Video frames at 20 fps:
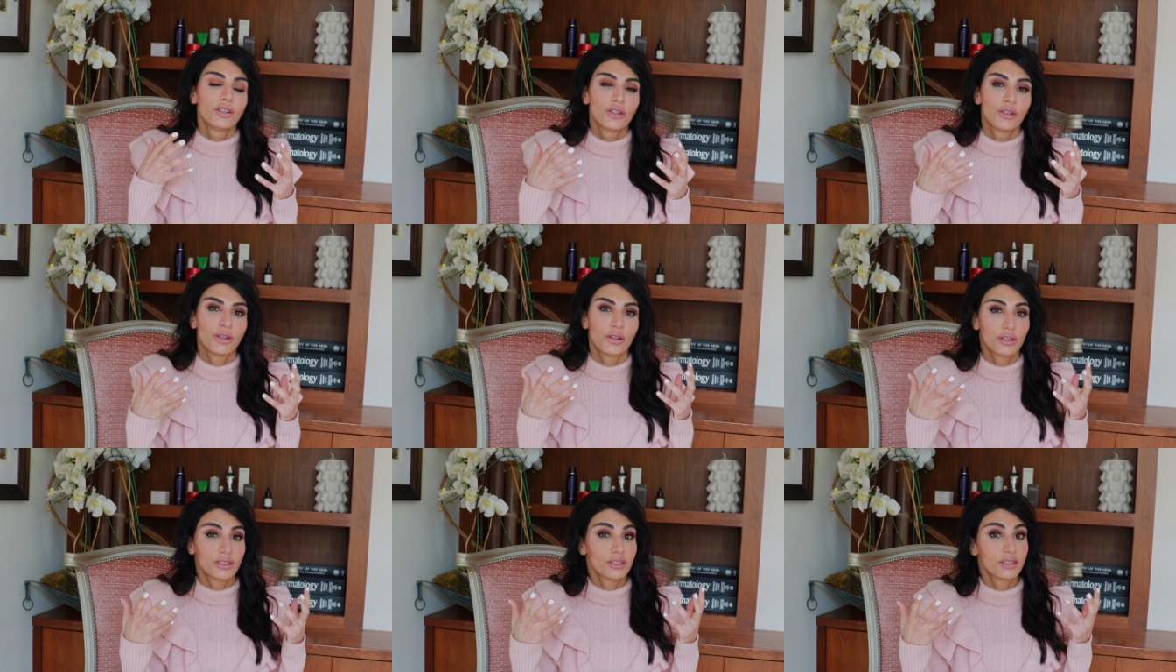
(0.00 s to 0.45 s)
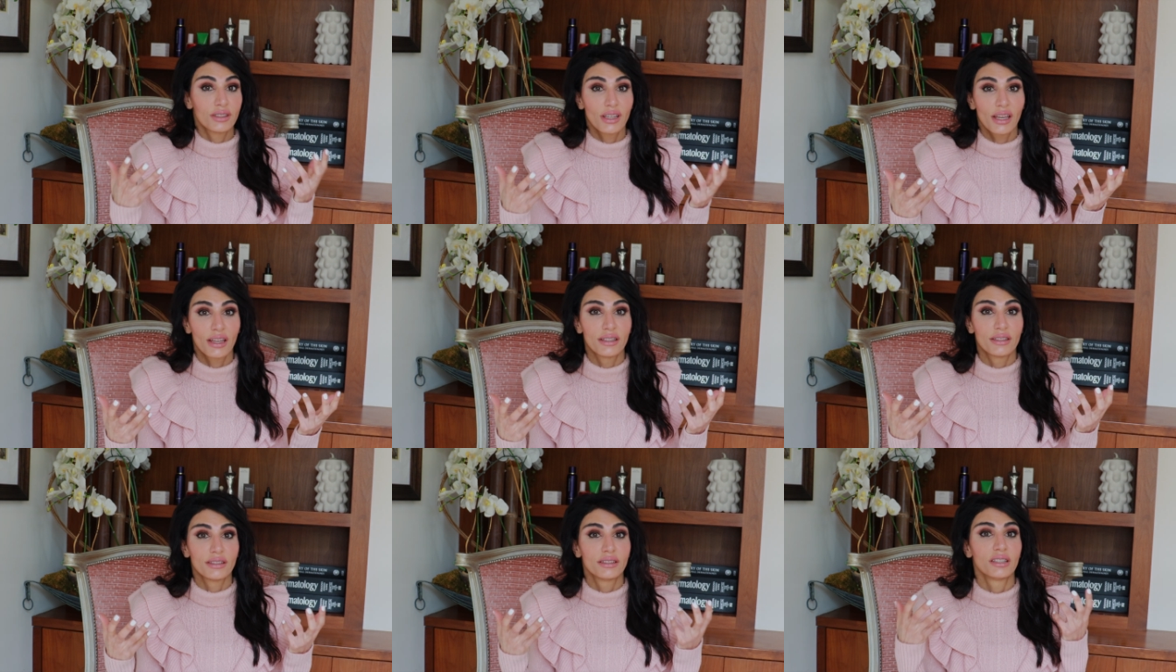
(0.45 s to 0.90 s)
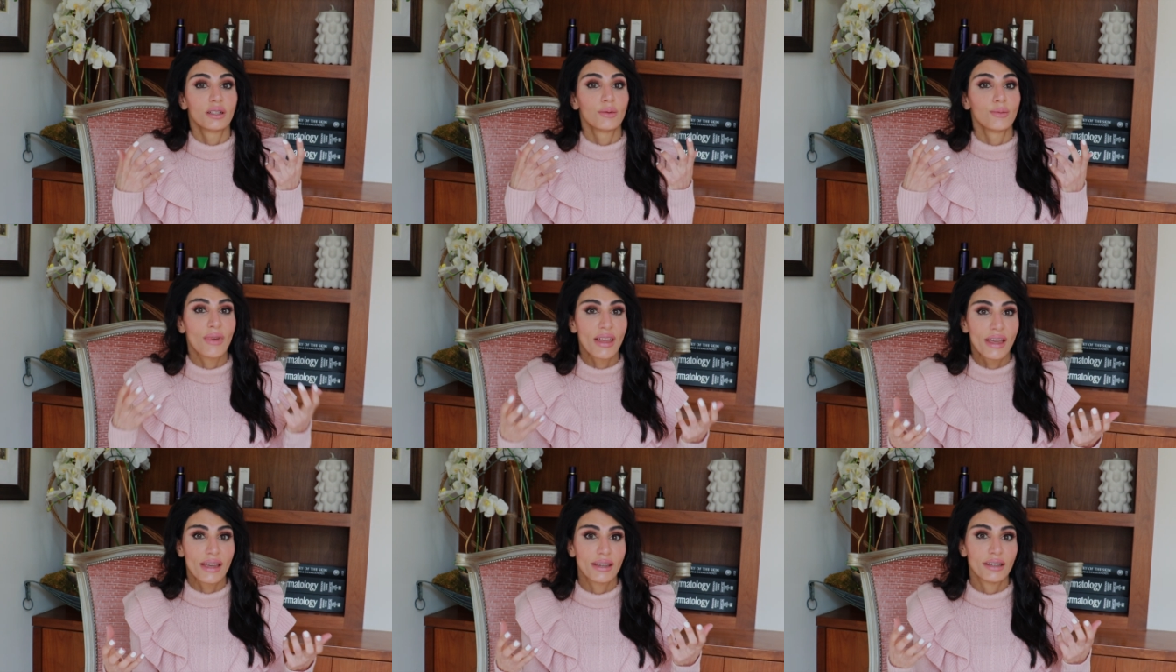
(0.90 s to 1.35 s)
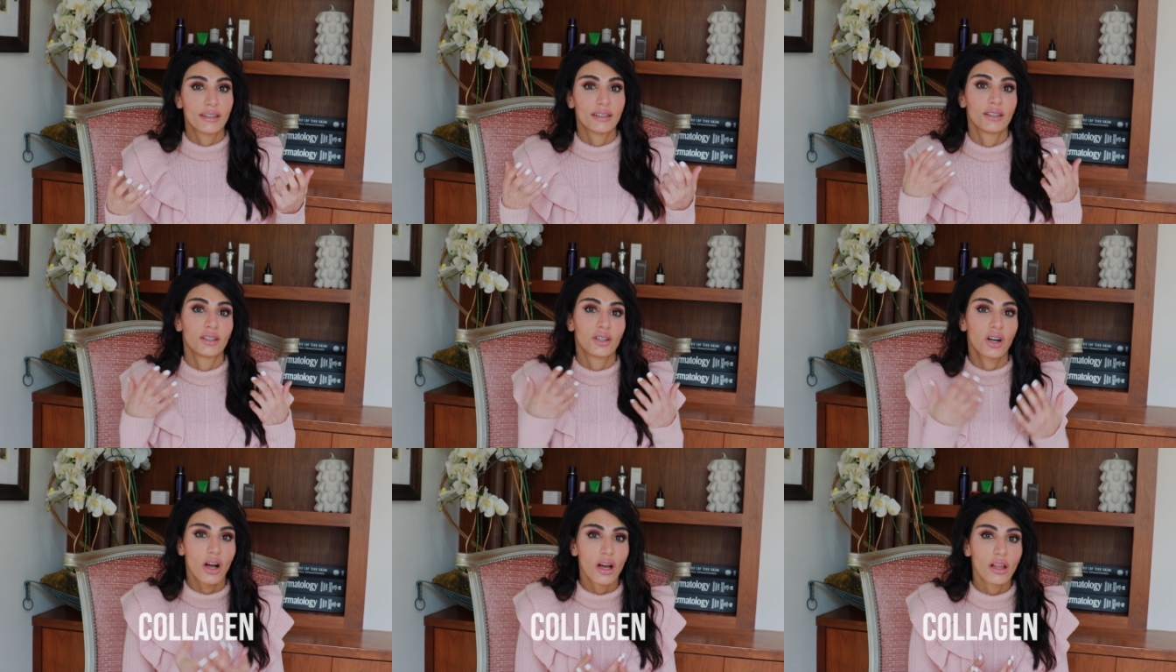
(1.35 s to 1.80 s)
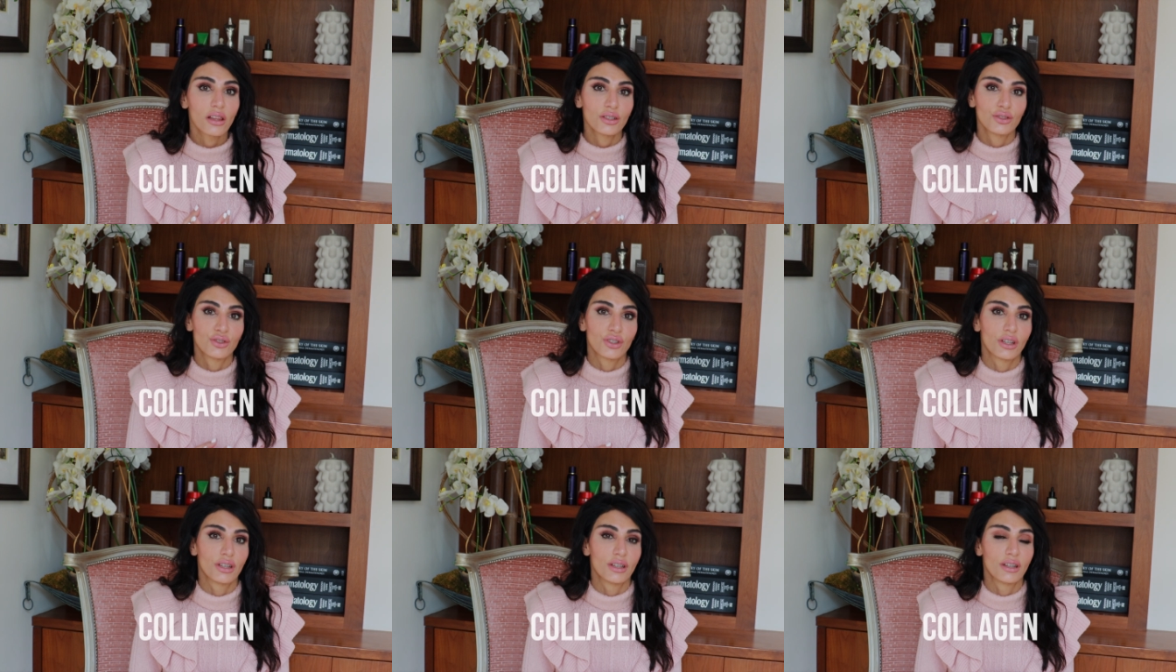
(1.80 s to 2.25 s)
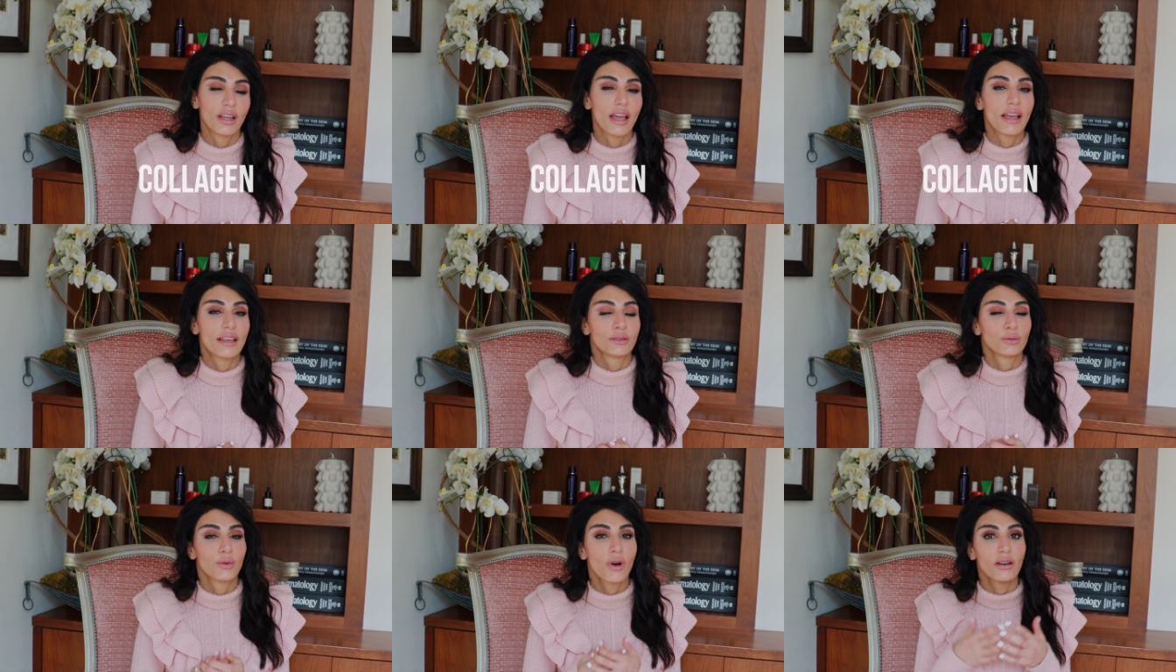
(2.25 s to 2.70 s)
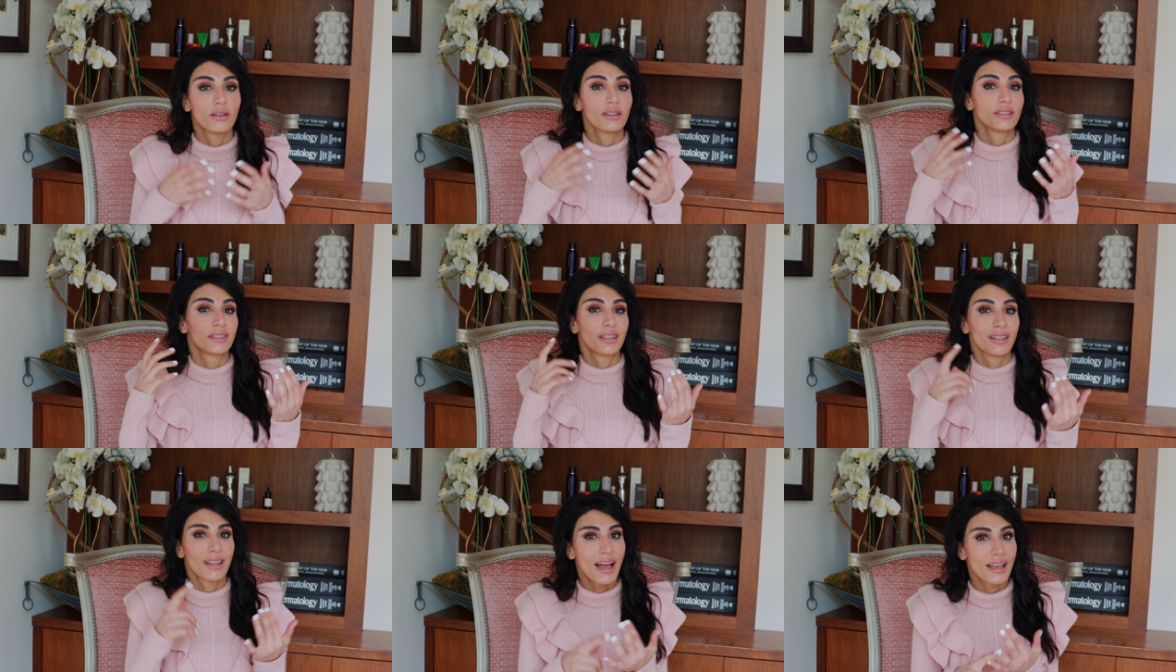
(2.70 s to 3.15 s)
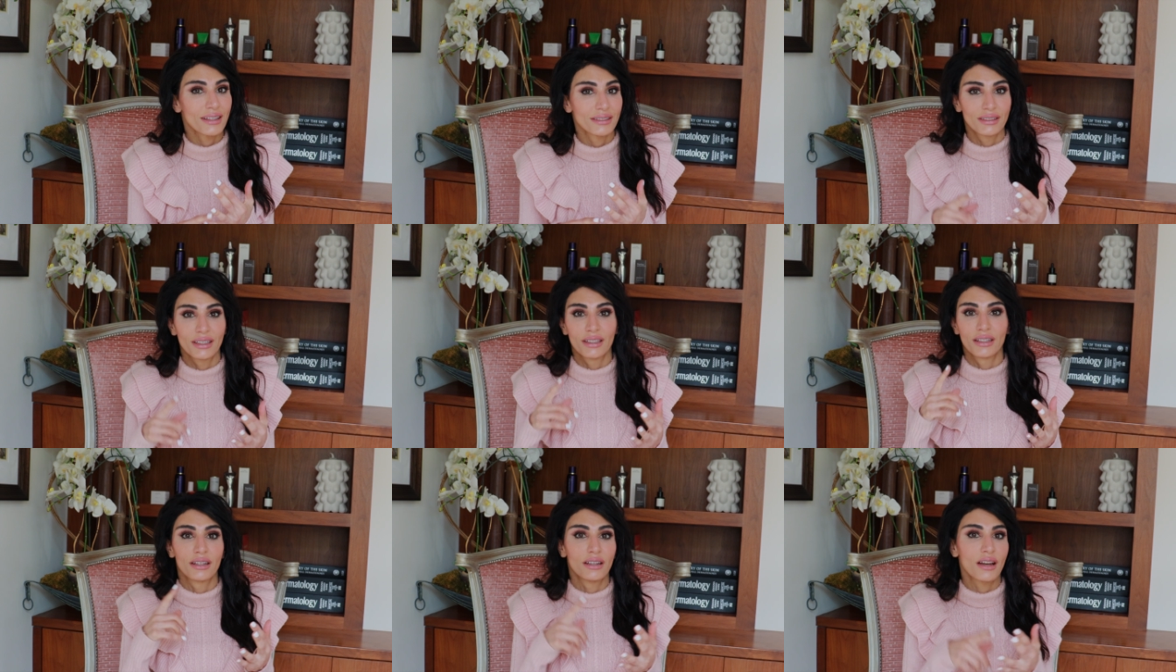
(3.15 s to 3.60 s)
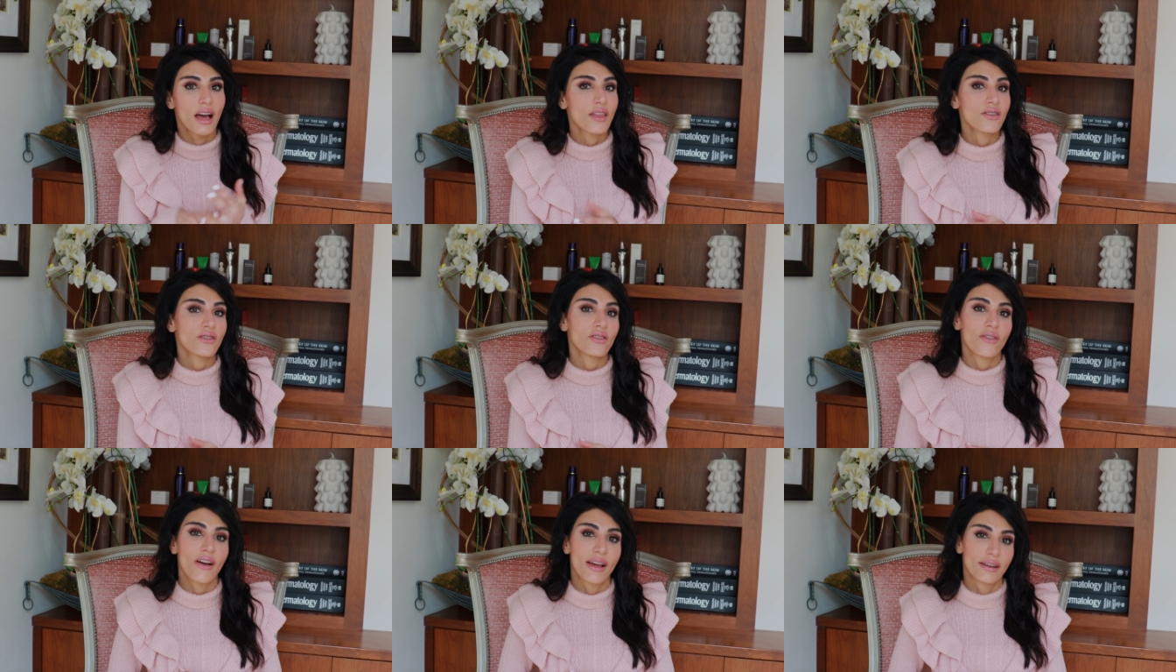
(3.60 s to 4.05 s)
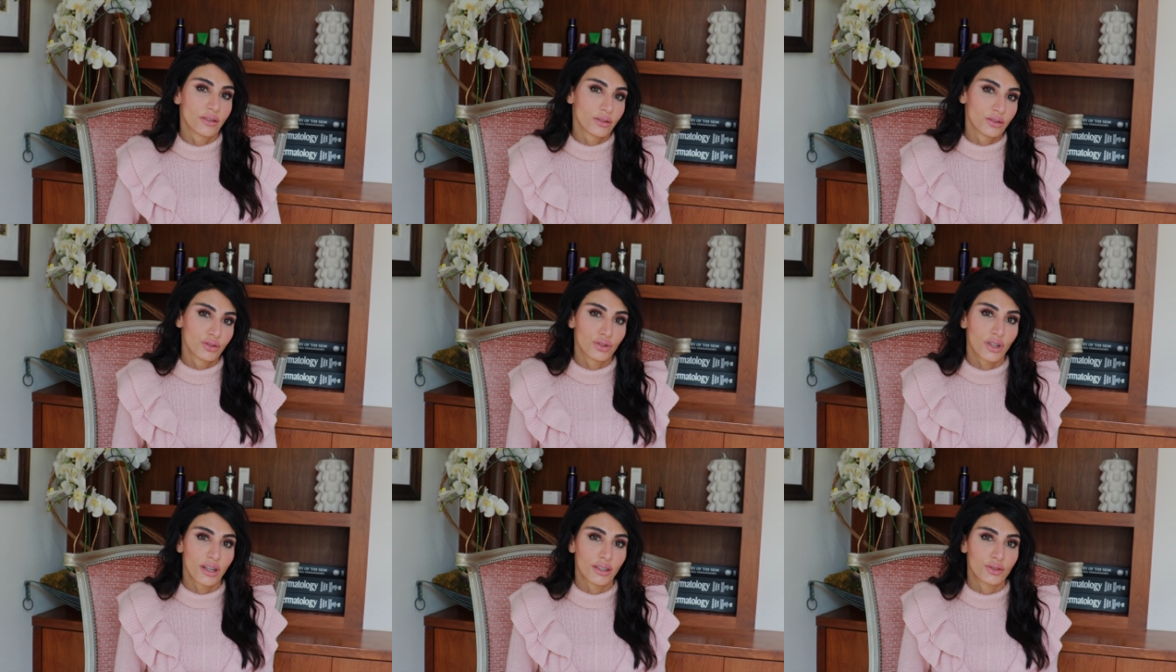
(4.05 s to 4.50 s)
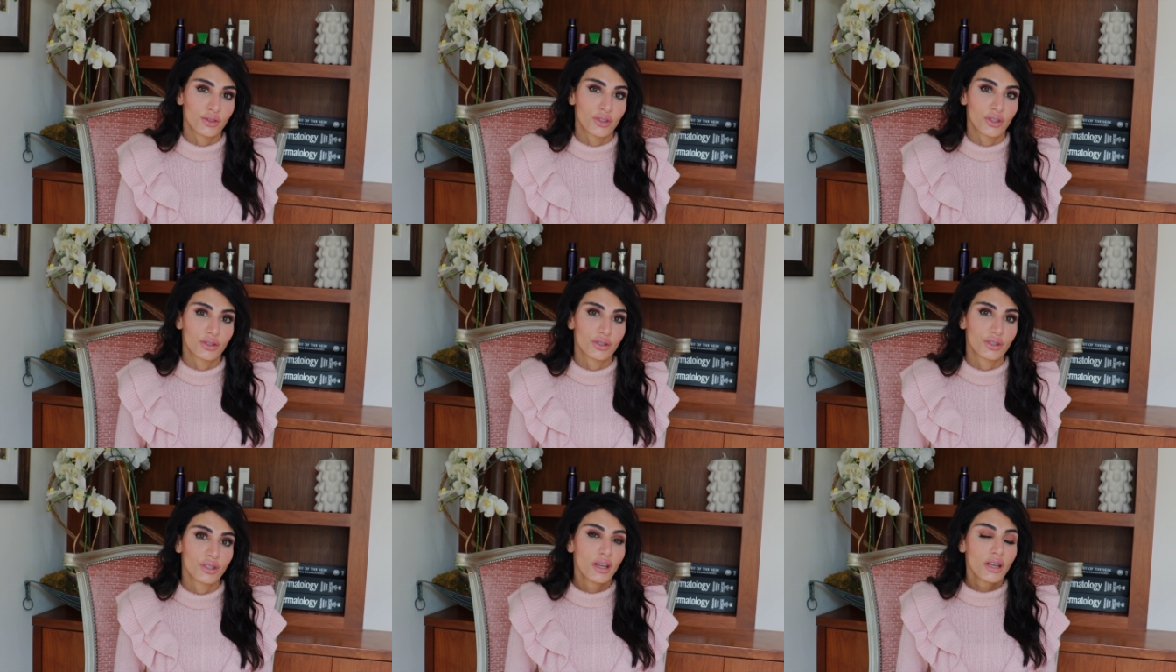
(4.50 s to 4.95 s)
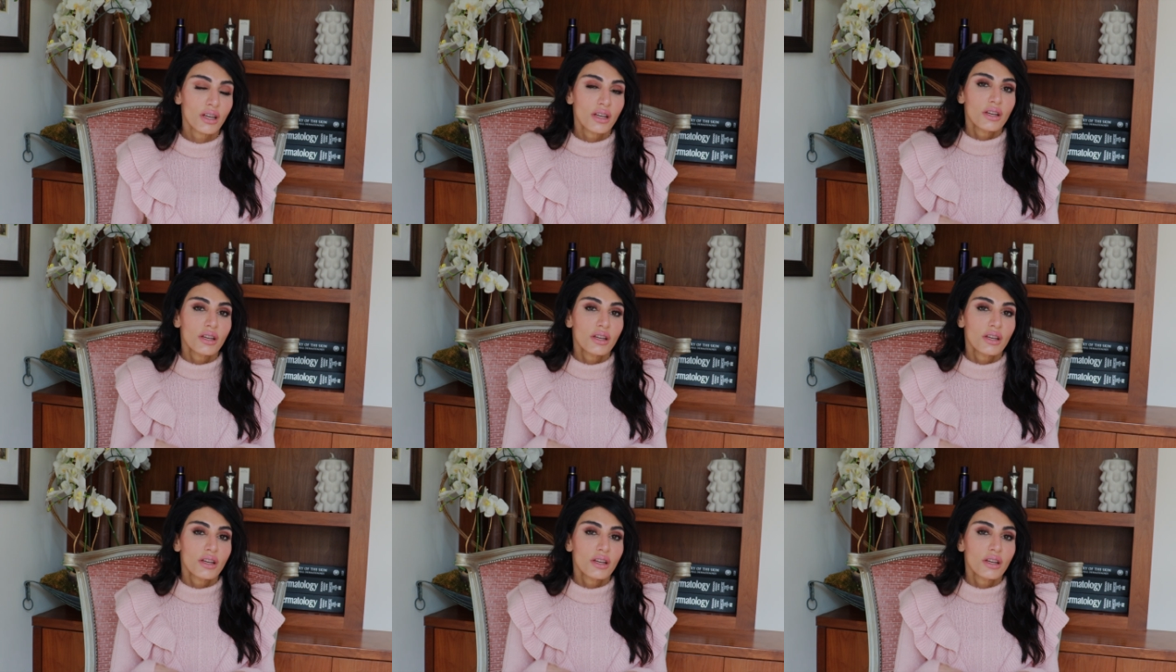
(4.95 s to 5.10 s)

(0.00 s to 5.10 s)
your skin to make collagen, as well as elastin and other vital structures.